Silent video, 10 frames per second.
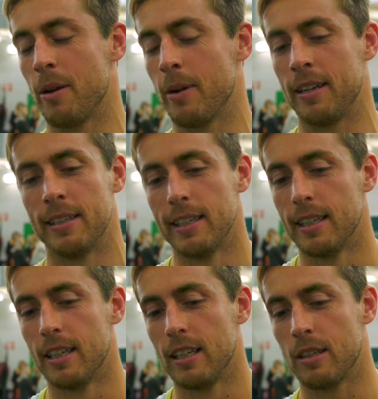I mean,
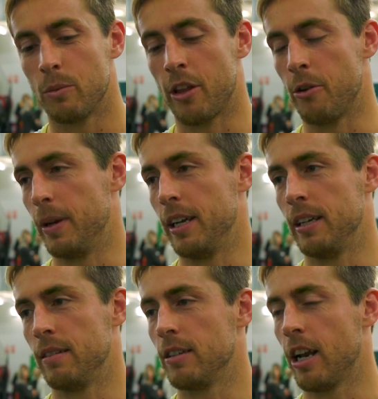whether it
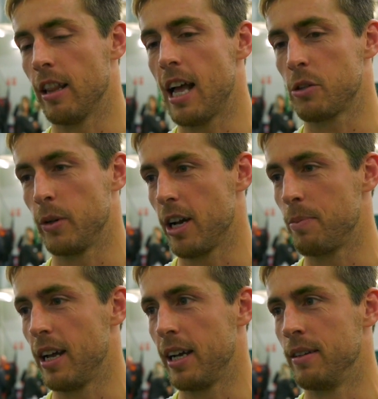be, you know, last week I
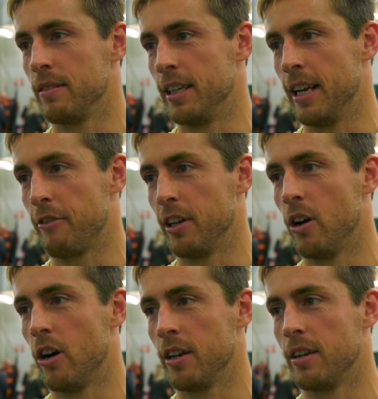played in every
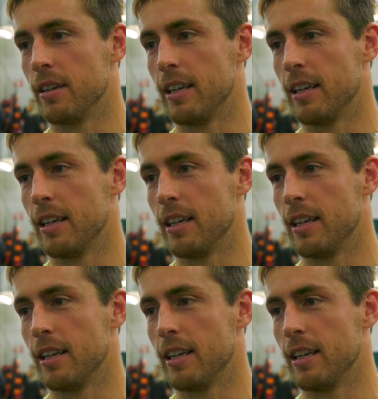line.